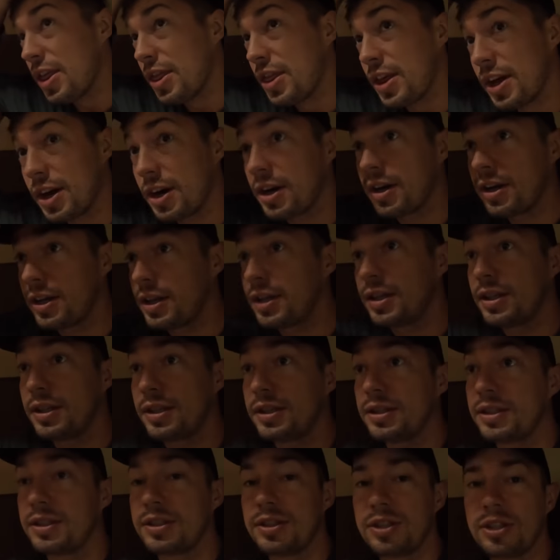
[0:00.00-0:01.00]
there
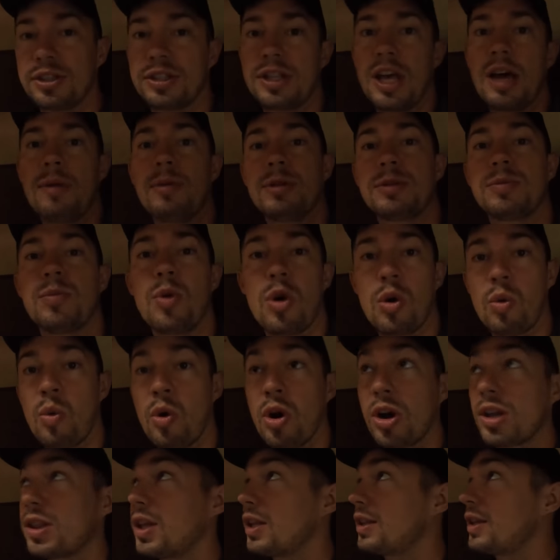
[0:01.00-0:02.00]
is just that much more
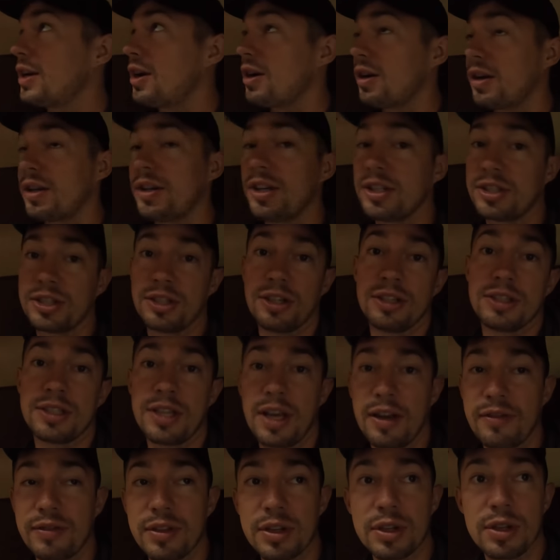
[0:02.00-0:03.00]
work that the air conditioners
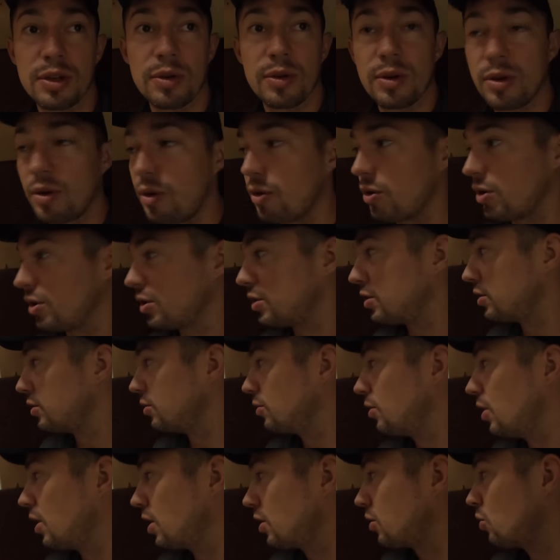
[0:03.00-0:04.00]
have to do in order
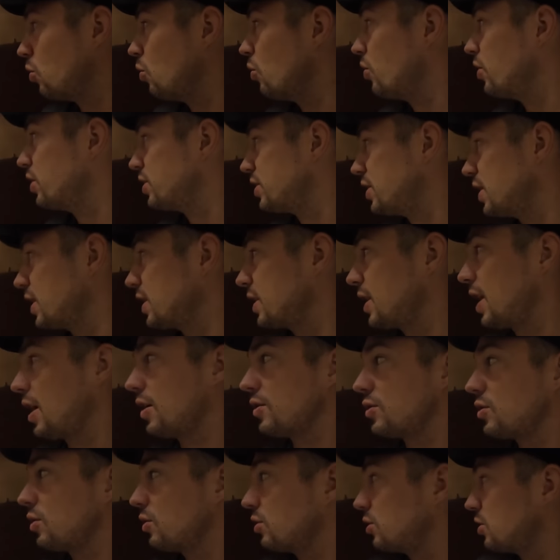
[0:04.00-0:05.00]
to uh, cool this thing
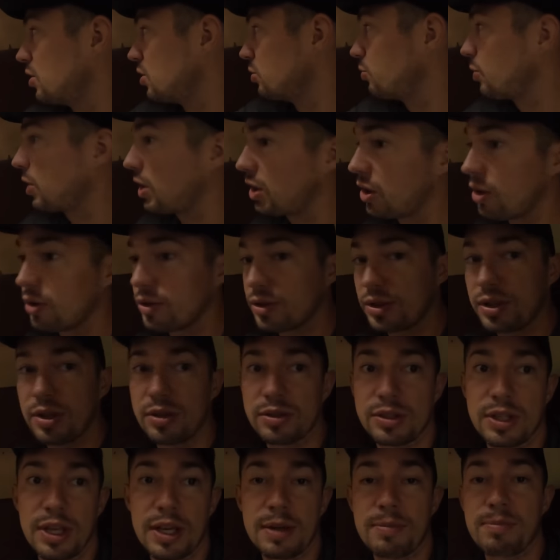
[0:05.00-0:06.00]
down. So as soon as we closed
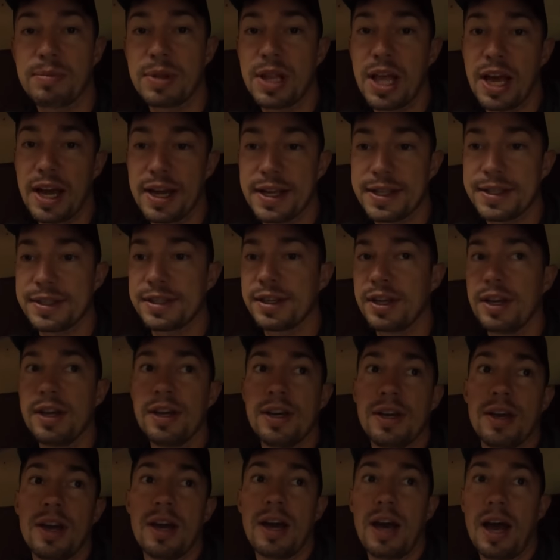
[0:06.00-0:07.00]
those like blinds
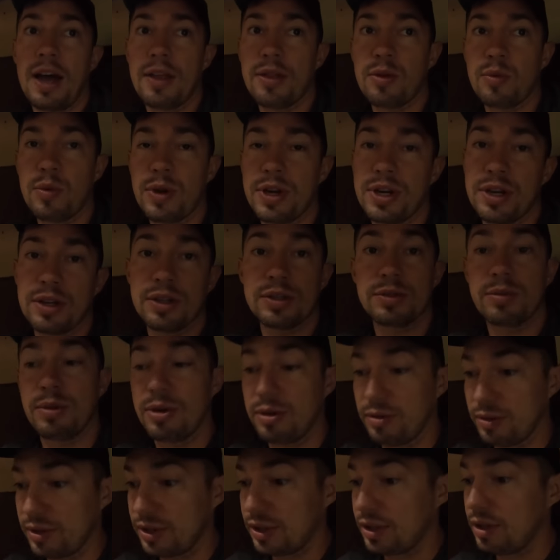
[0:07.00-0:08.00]
on the windows when
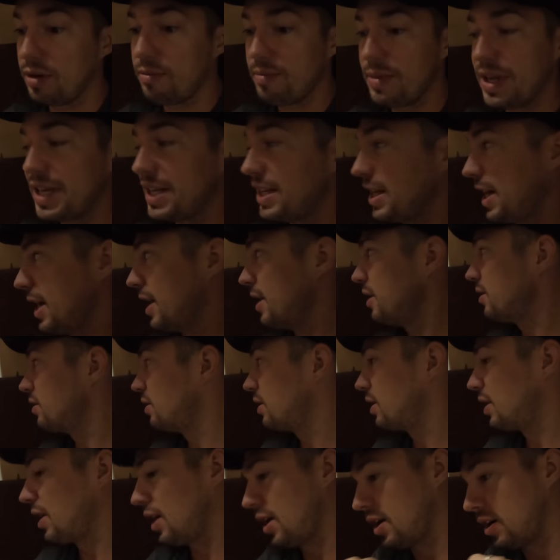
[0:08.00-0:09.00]
it was still midday,
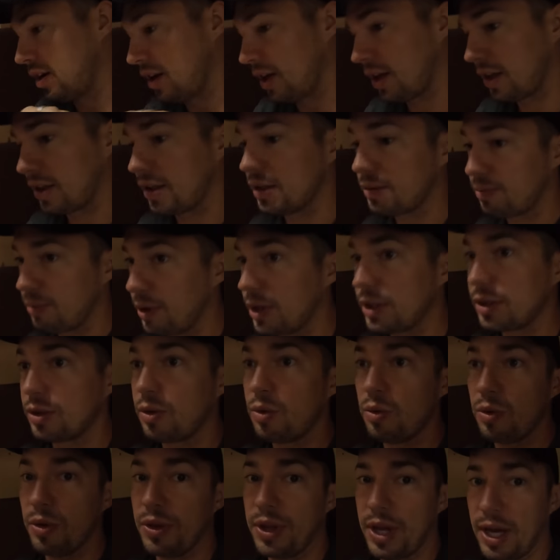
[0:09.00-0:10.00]
then like this place
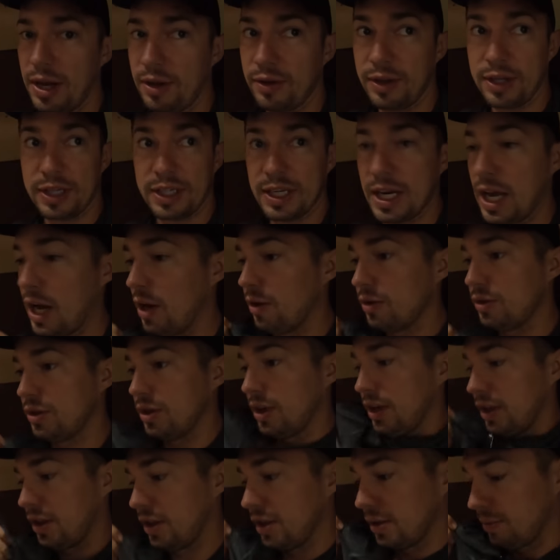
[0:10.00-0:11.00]
cooled down. Like now
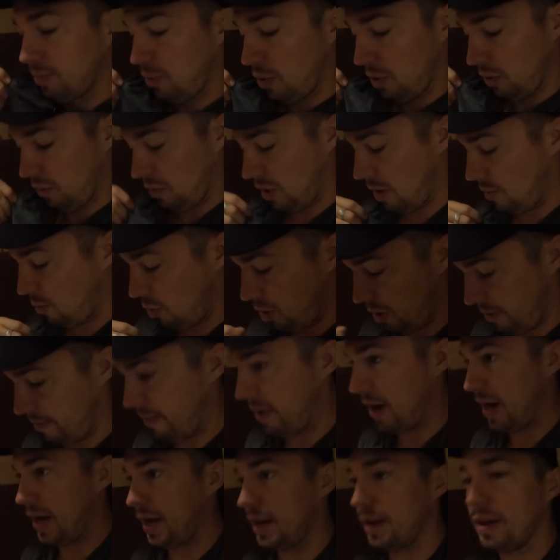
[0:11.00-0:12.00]
to like this point where I'm wearing
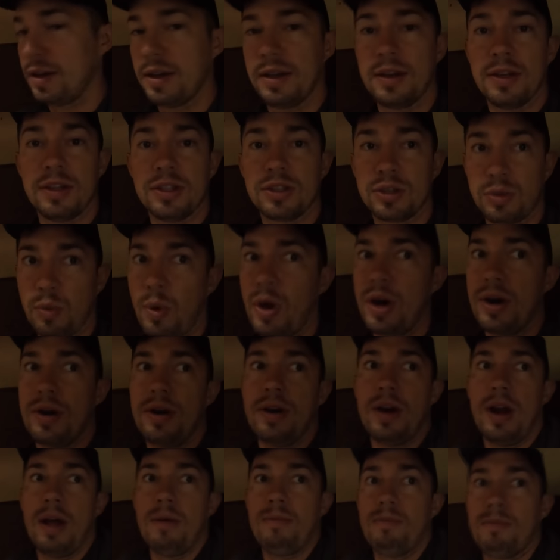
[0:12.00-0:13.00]
my
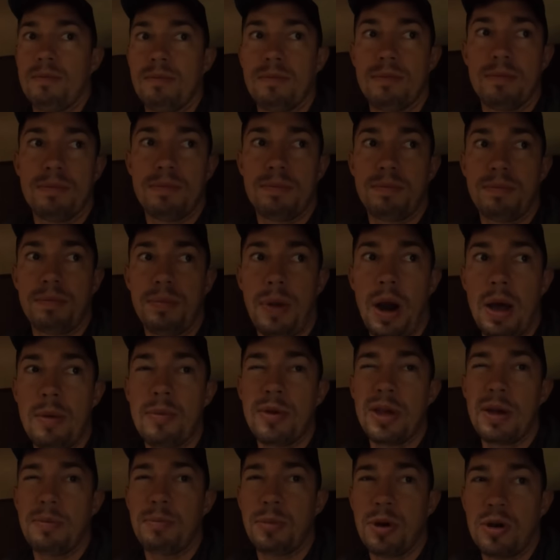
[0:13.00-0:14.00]
sweater and I'm
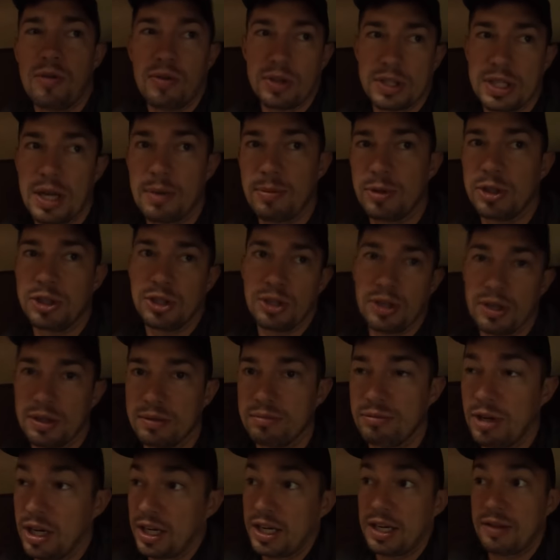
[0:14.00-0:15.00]
probably at perfect temperature.
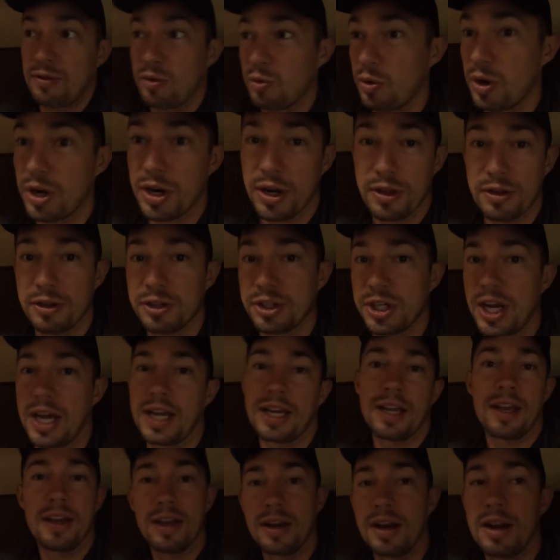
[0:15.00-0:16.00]
I could even wear another
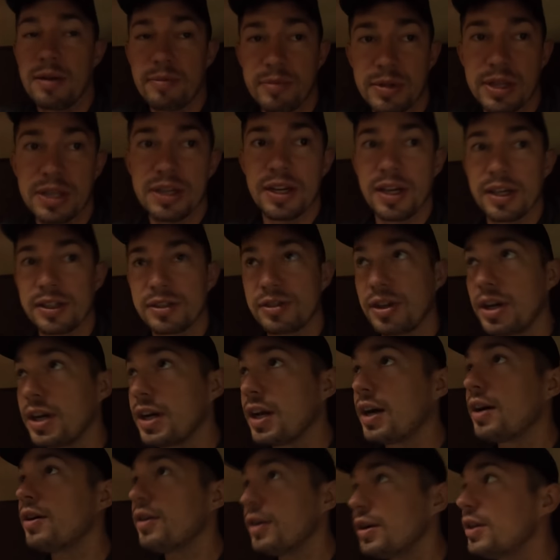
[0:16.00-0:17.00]
jacket and it'd be nice right
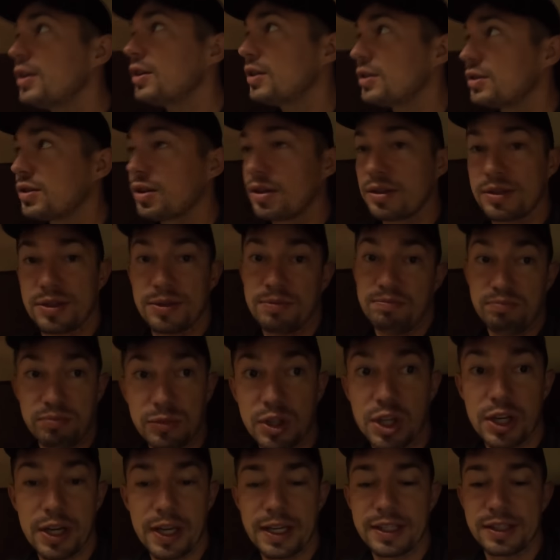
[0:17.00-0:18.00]
now. So it's
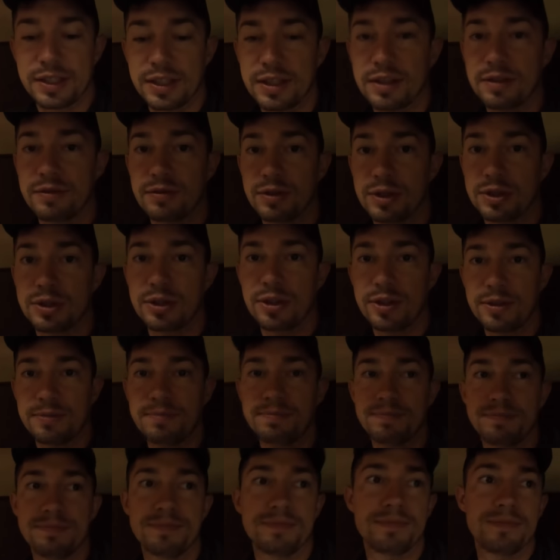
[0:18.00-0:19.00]
good A C for sure.
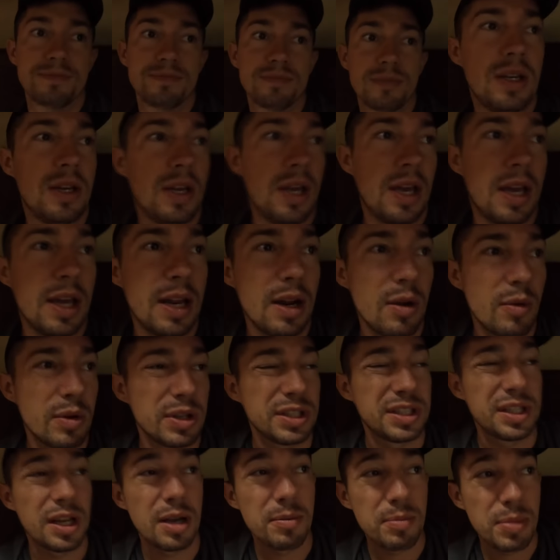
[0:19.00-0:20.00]
And I
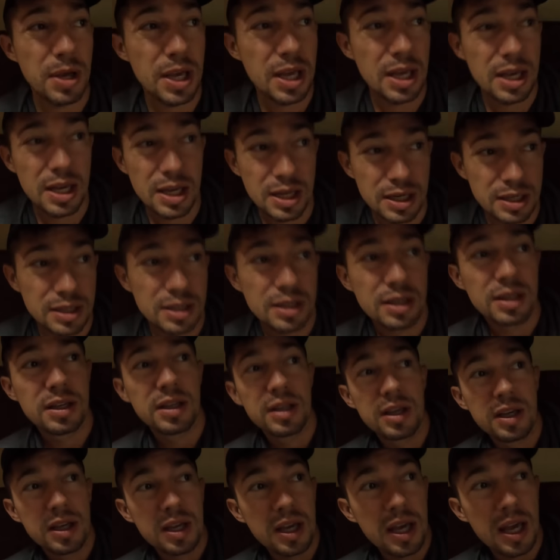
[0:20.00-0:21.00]
want to say I paid
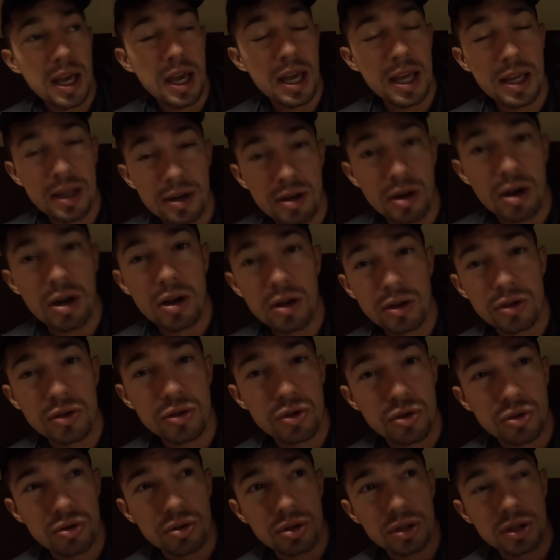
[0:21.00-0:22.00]
eight
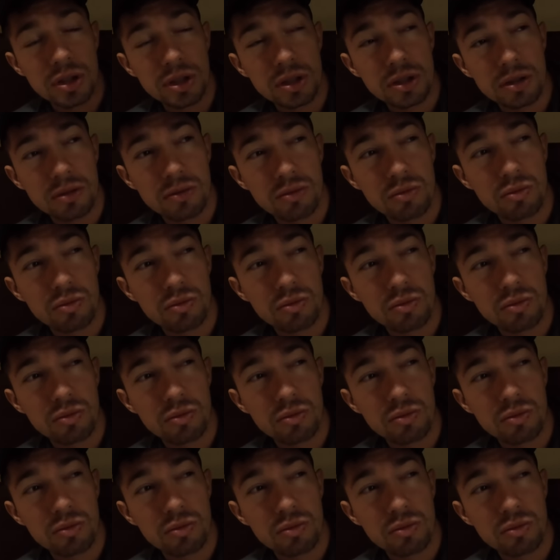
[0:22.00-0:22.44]
hundred